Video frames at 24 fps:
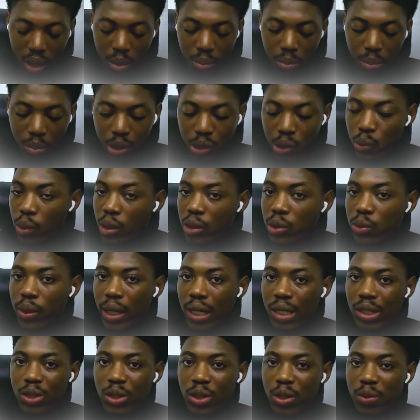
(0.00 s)
but what we
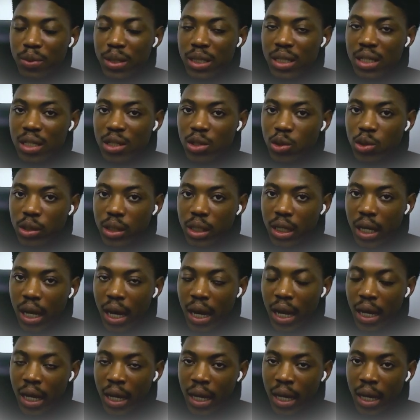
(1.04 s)
are submitting to the
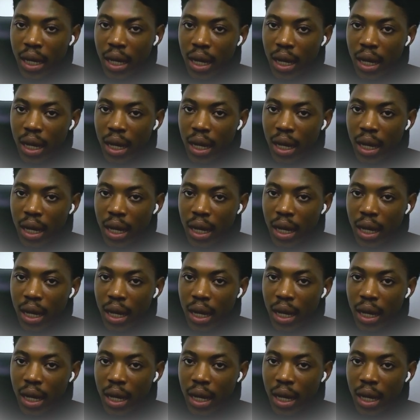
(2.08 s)
AI